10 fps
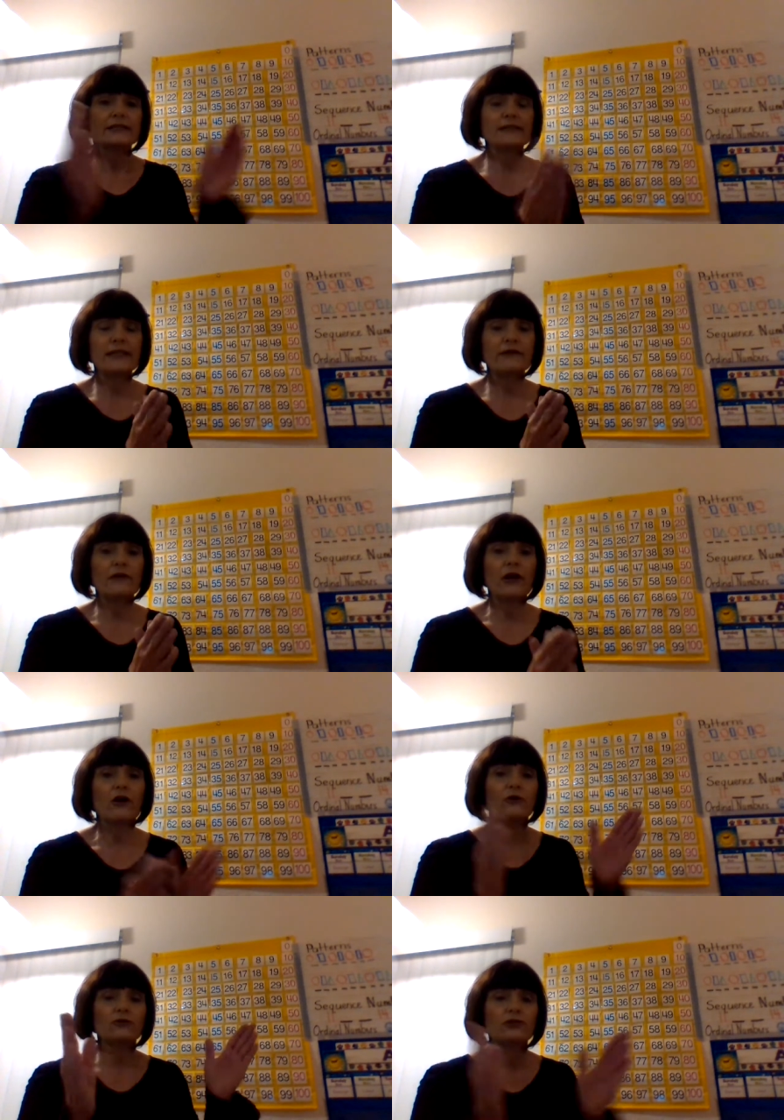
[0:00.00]

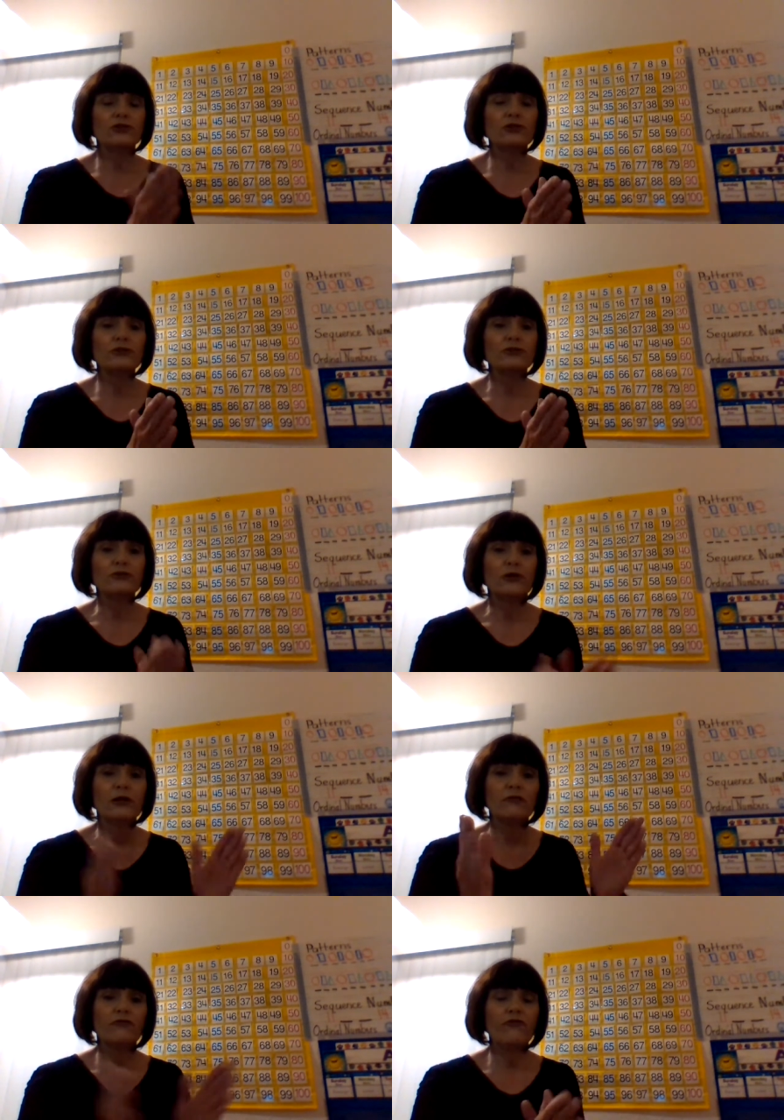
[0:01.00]
0, 2,
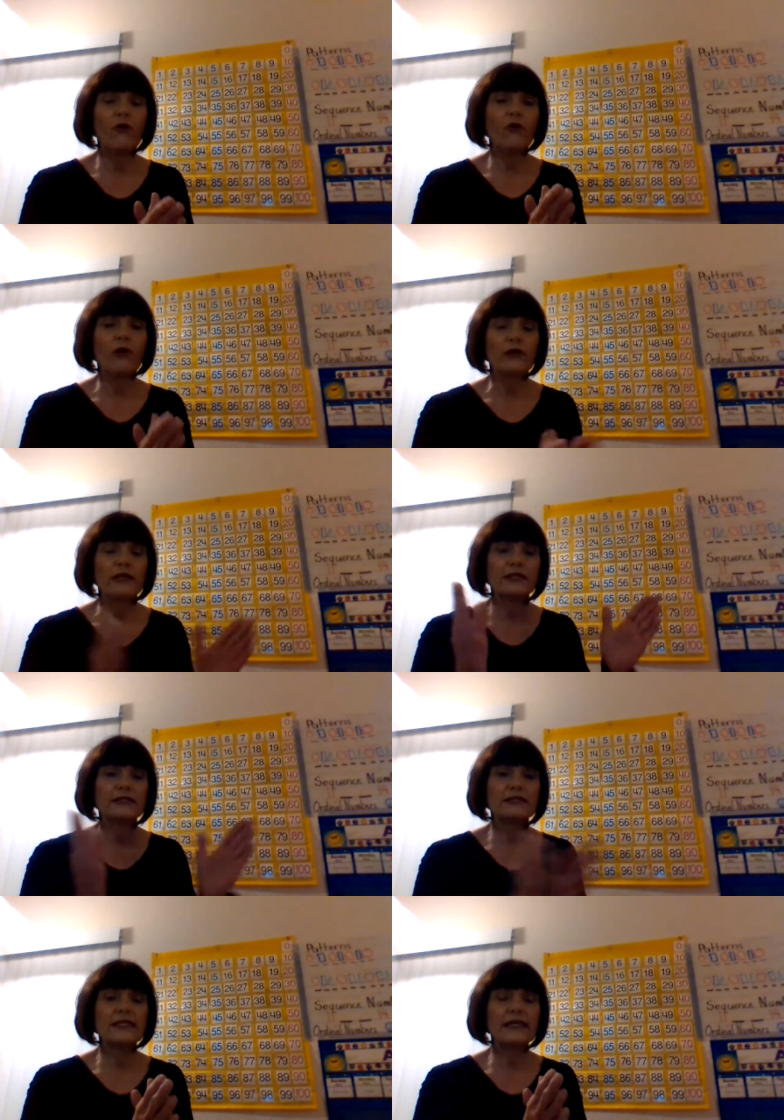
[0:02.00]
4,
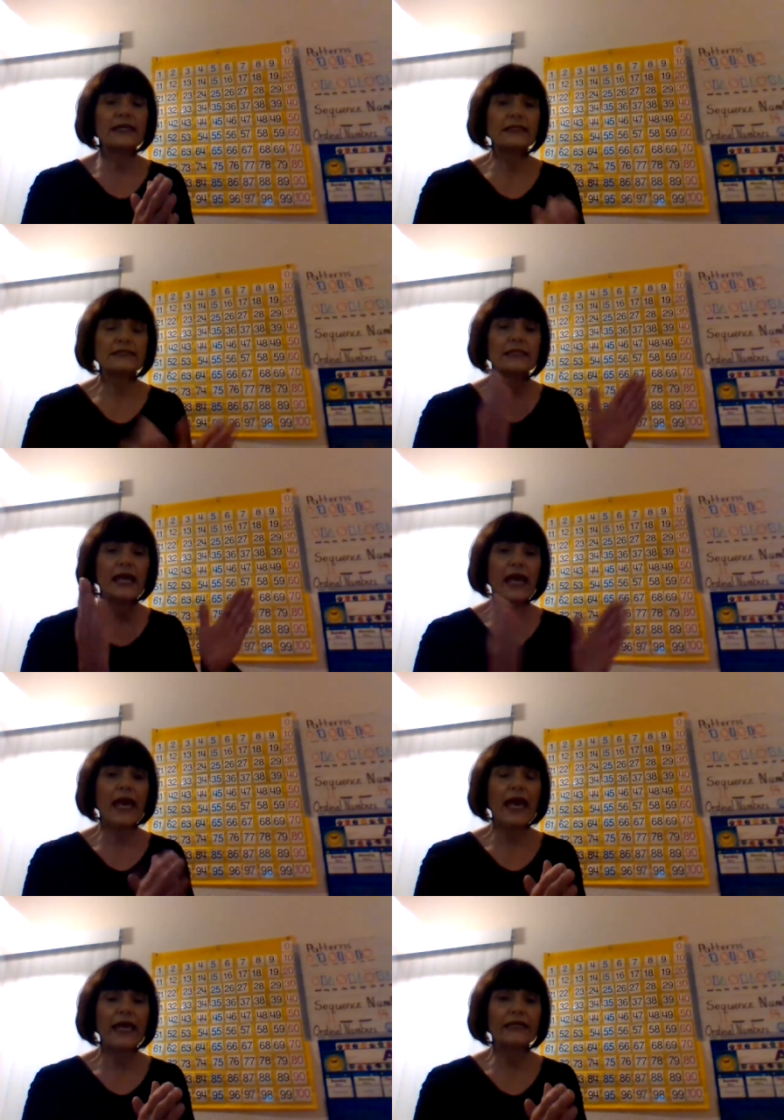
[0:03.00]
6,
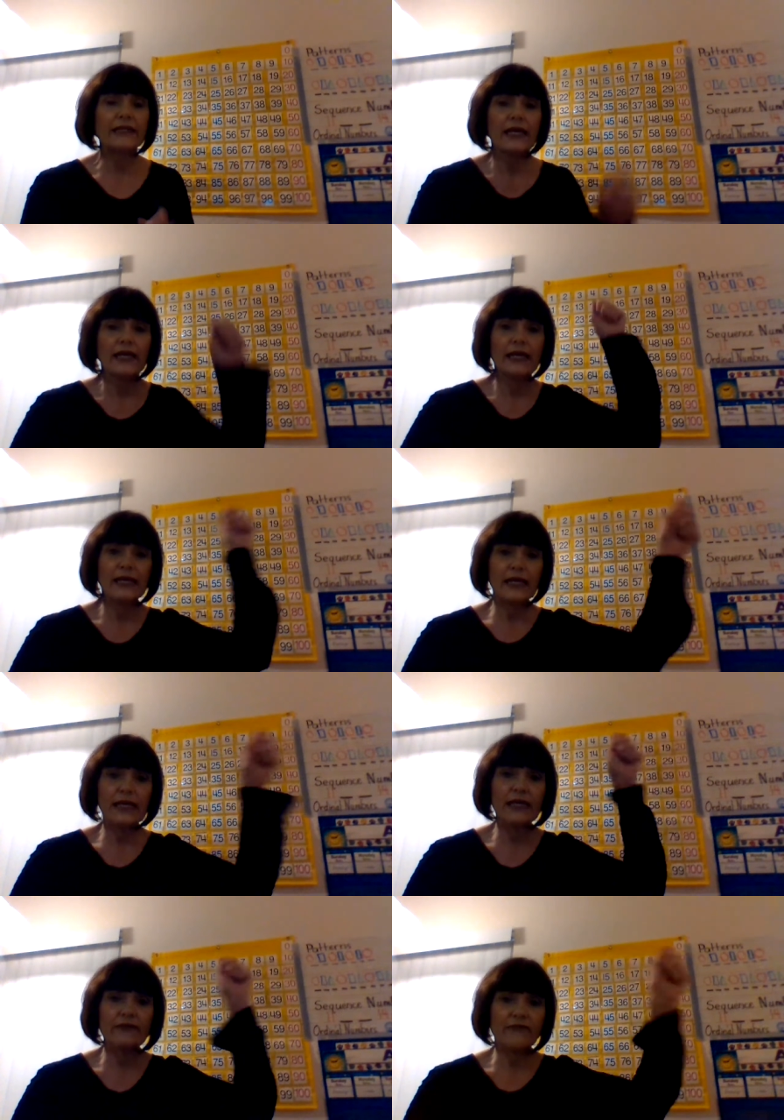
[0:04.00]
8.
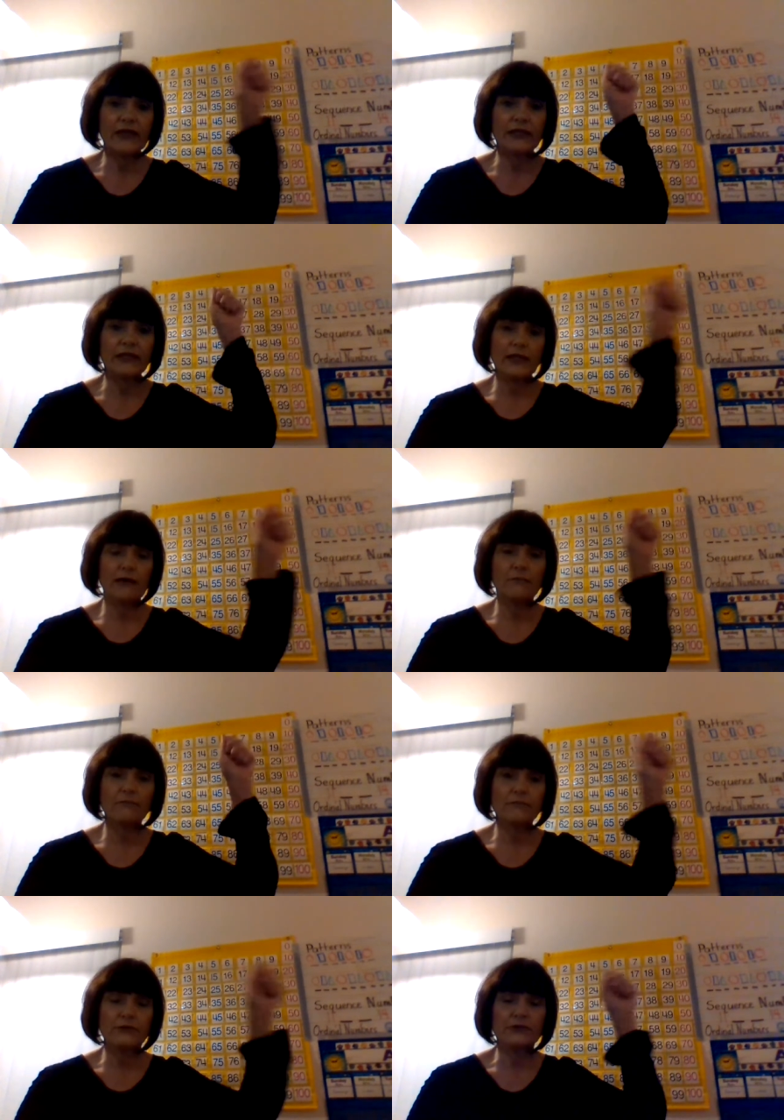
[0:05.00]
Even
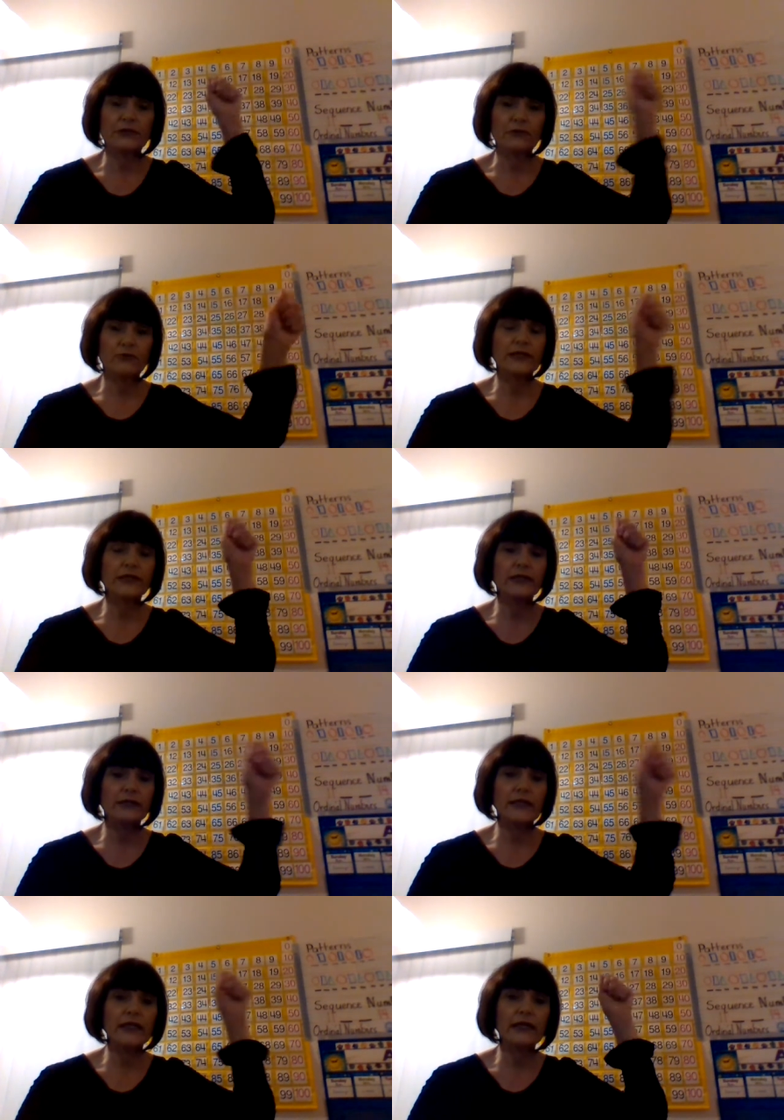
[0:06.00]
numbers are
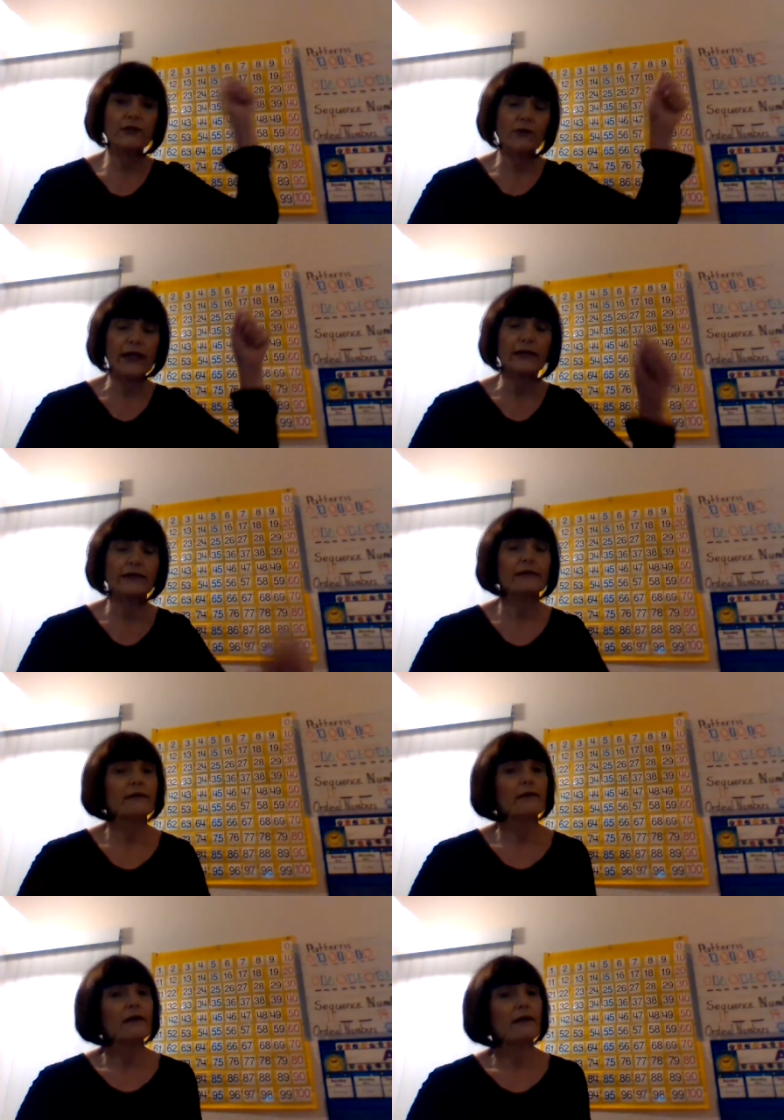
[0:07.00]
really great.
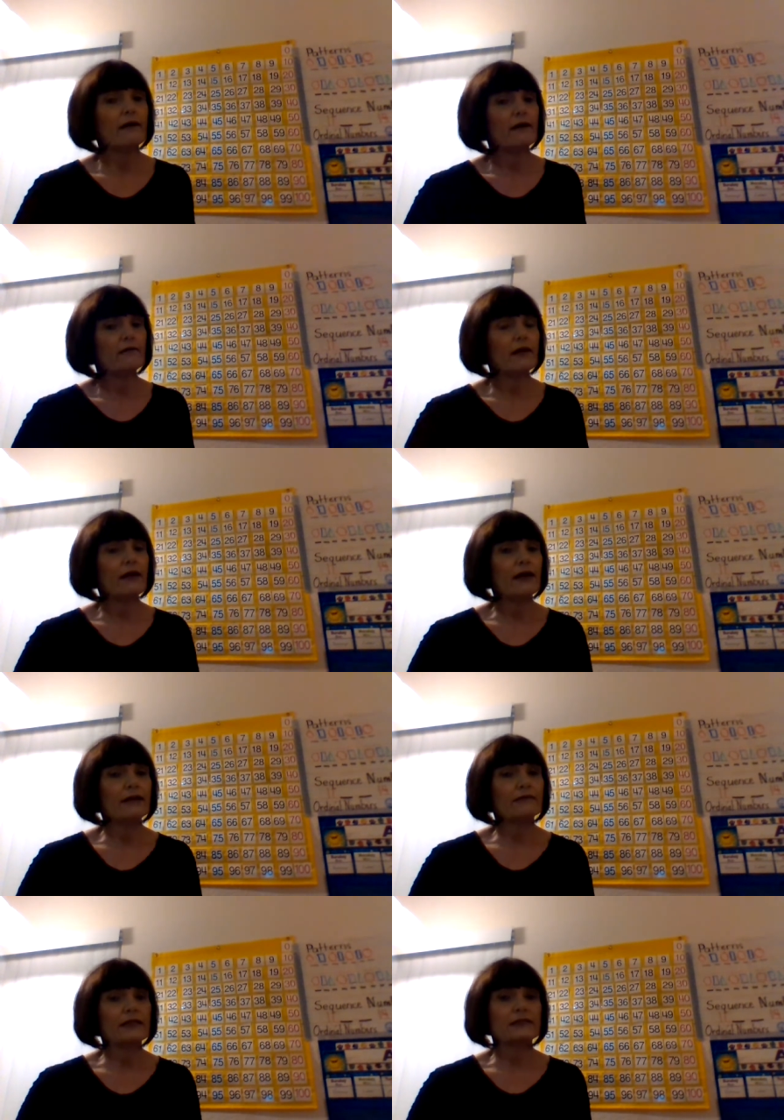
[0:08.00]
All right,
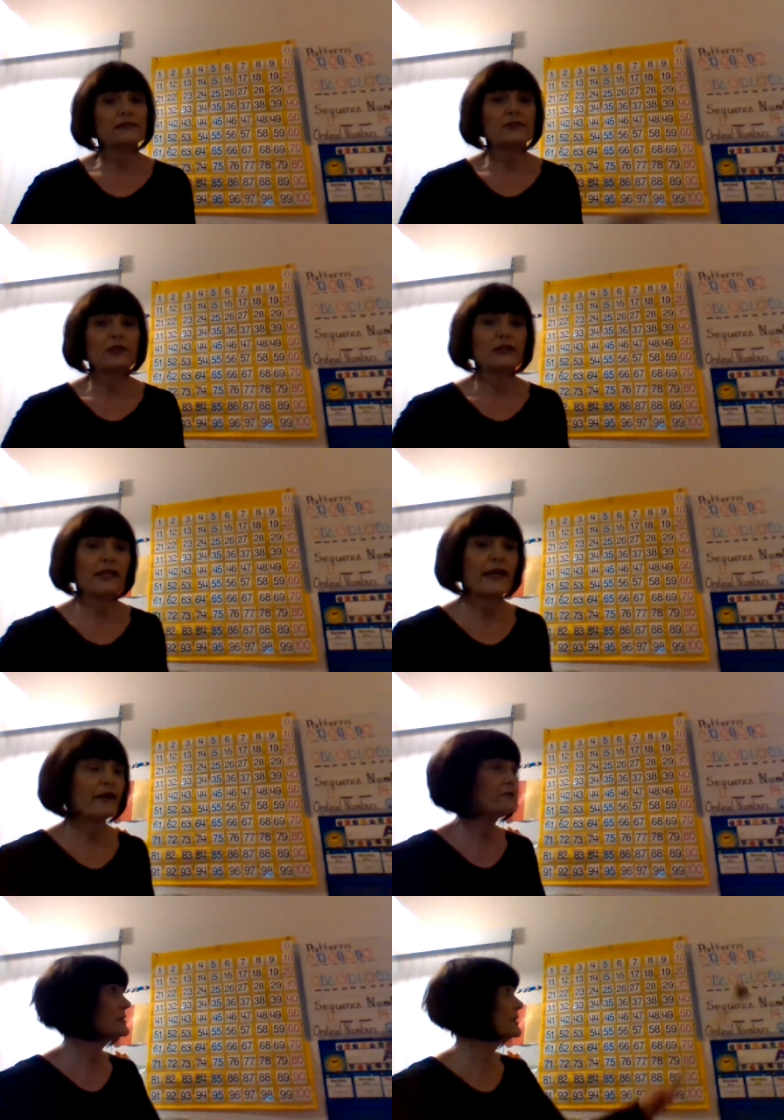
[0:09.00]
let's start
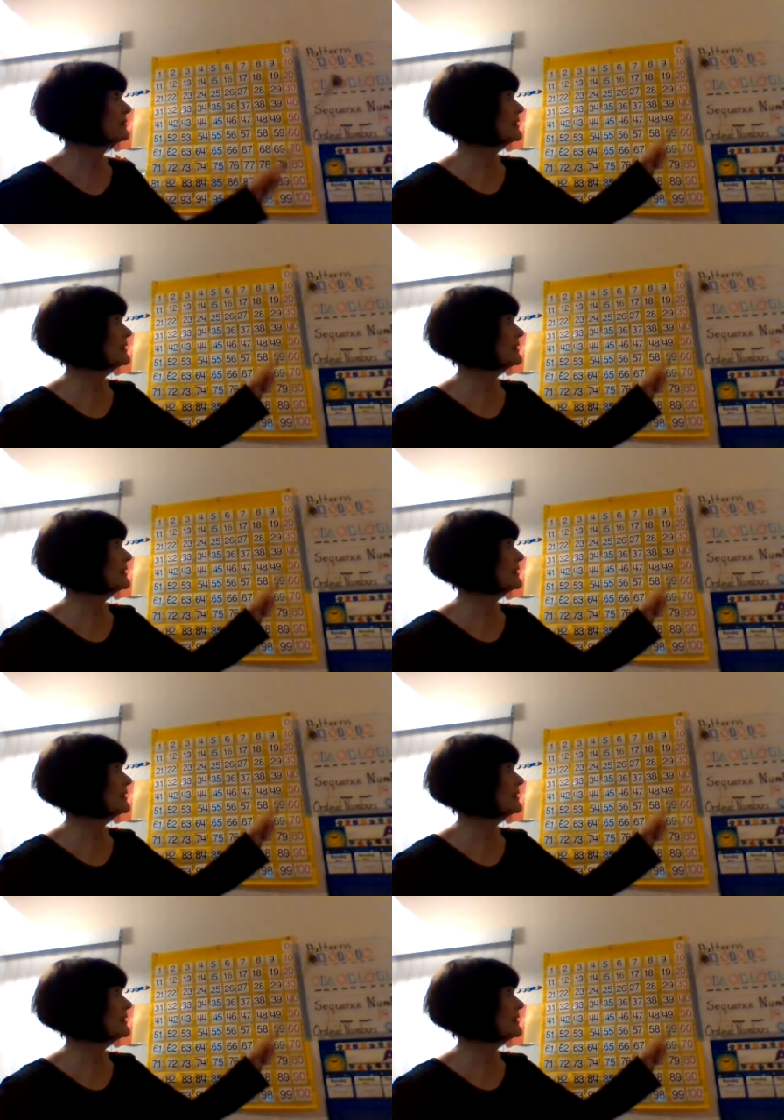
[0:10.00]
counting.